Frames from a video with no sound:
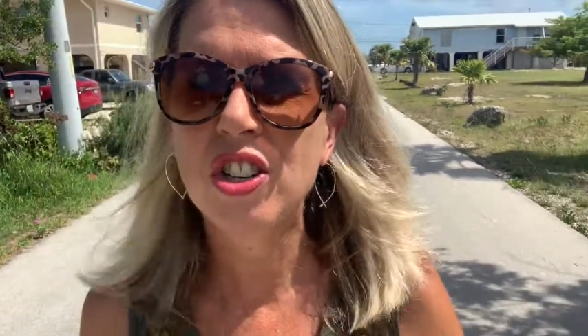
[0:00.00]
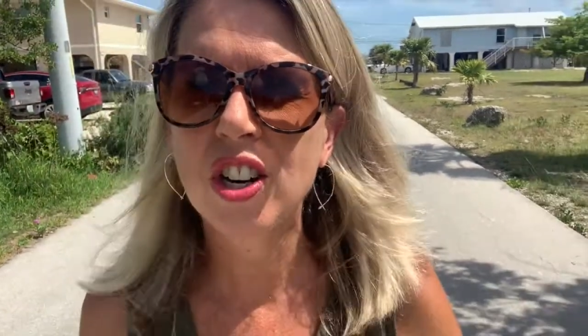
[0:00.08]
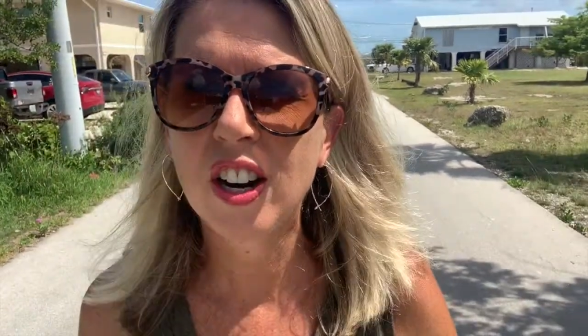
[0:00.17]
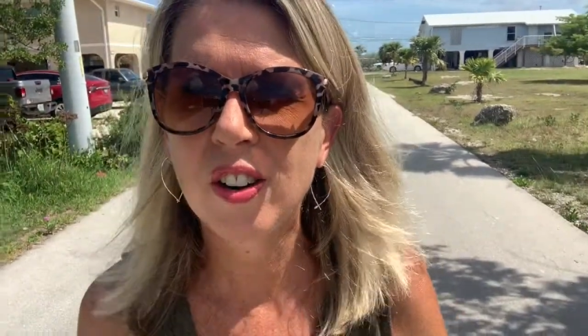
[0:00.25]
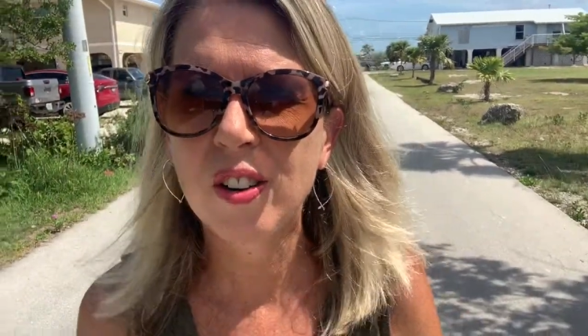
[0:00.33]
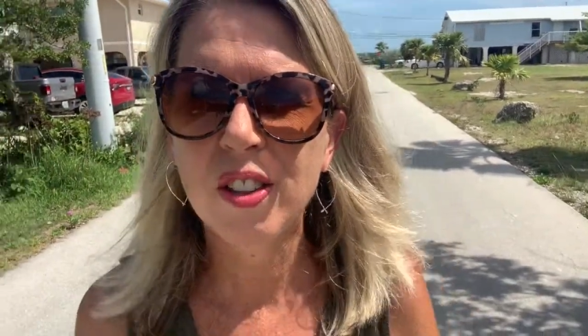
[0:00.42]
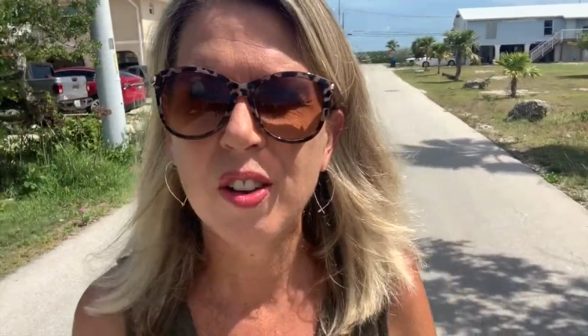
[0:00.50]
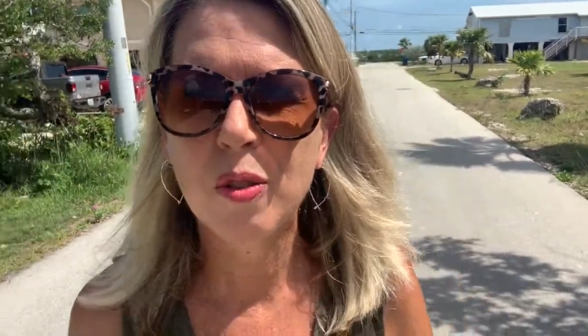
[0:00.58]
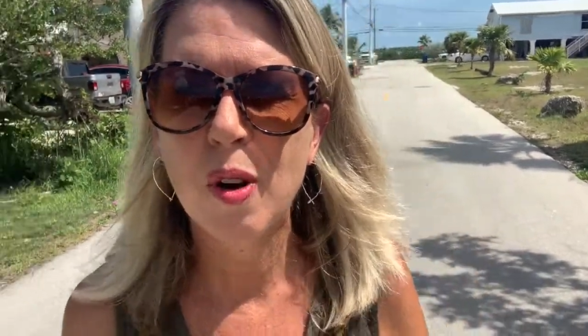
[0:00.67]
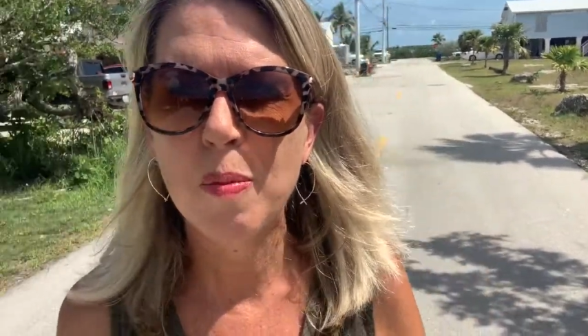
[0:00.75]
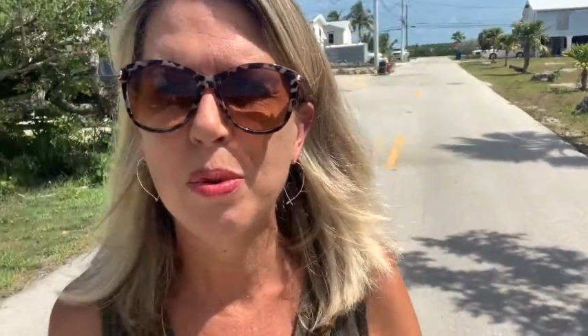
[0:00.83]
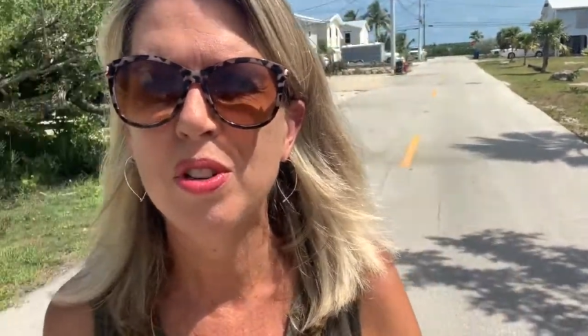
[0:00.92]
share the
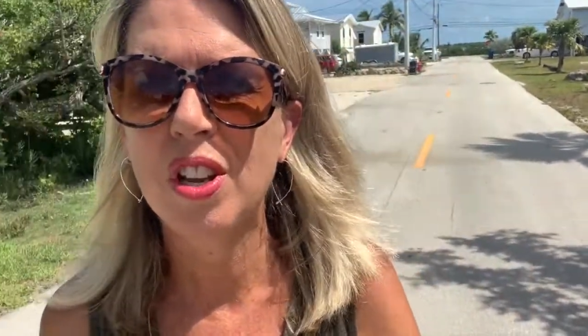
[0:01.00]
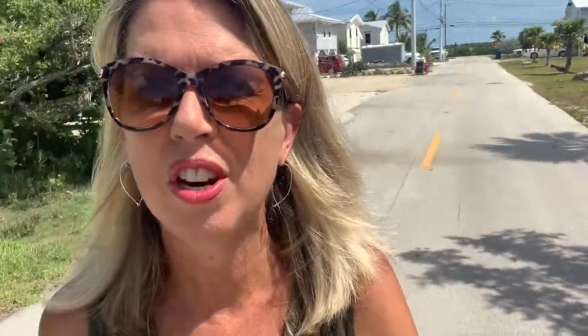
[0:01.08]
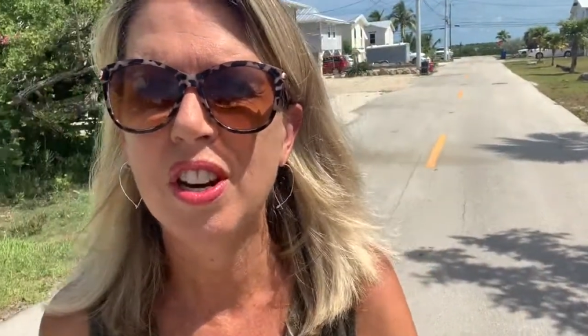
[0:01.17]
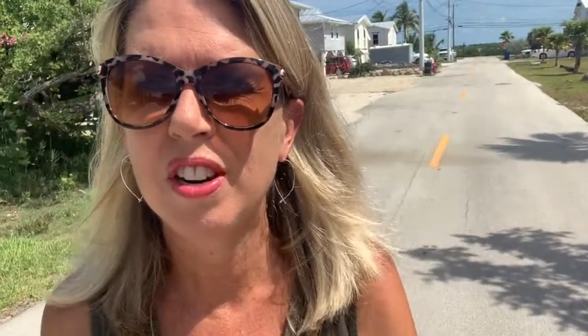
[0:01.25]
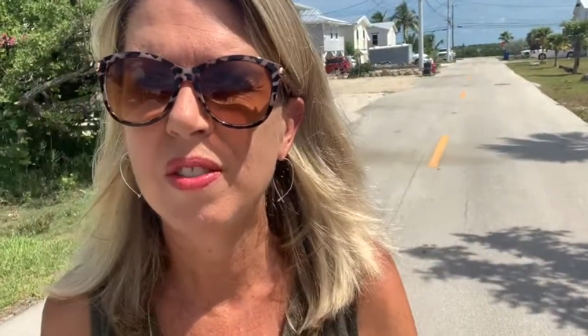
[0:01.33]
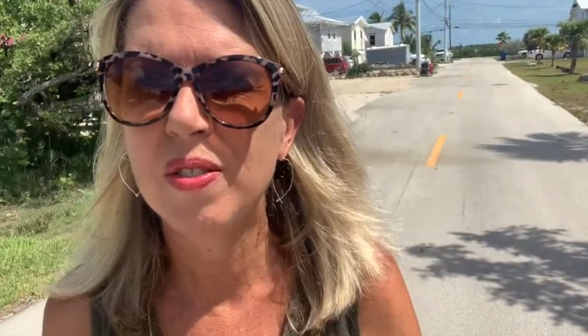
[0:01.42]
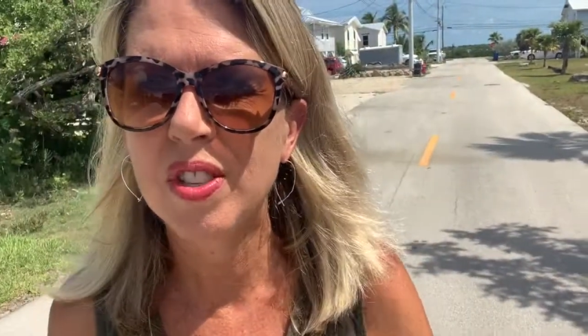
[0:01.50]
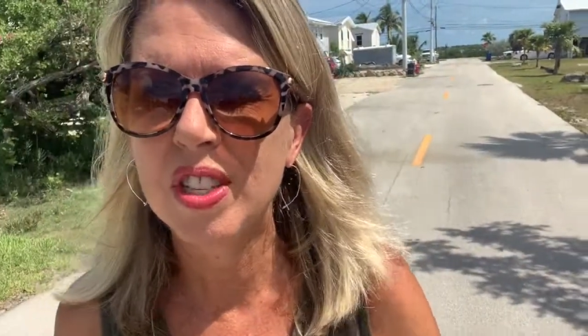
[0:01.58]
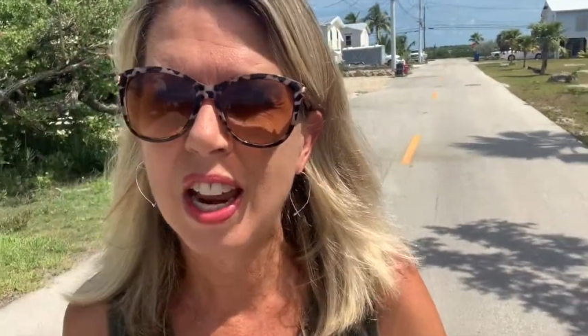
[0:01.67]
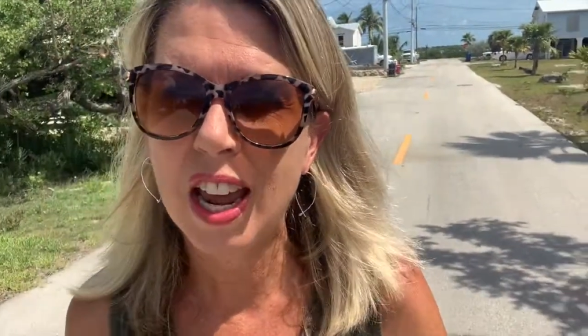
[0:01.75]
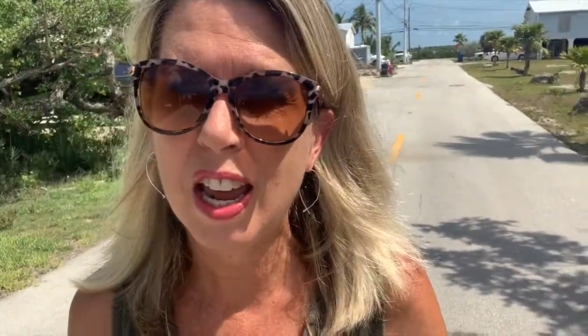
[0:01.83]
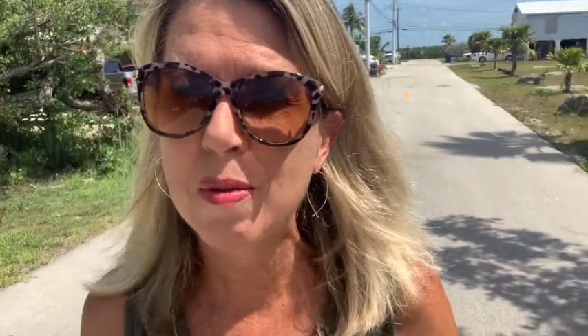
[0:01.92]
representative's
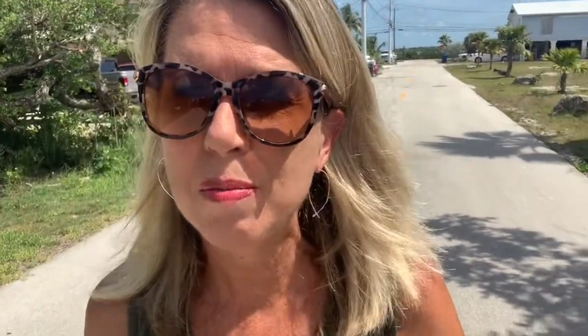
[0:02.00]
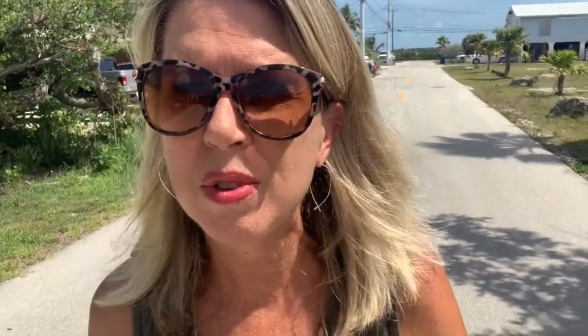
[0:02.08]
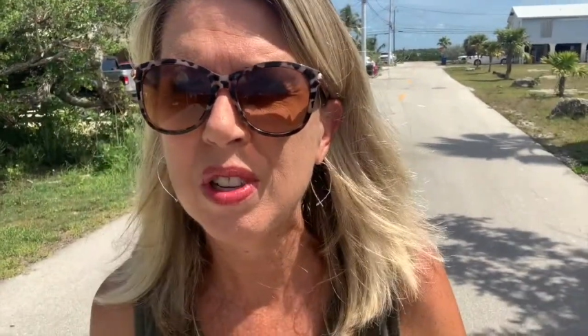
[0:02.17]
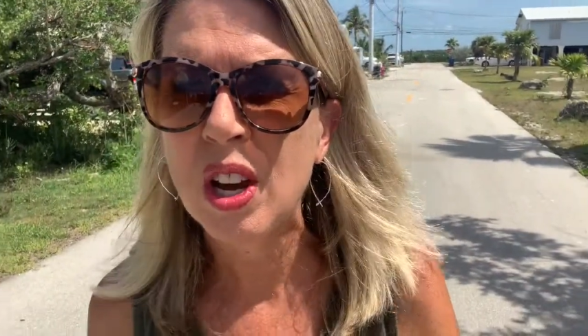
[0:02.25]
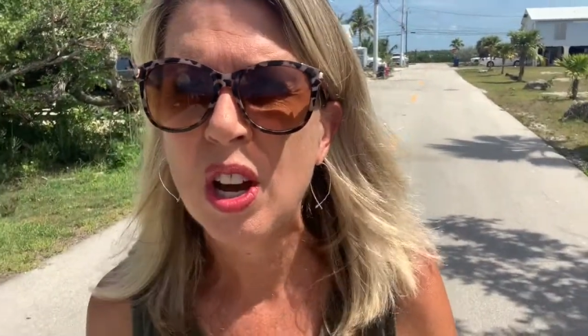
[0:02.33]
names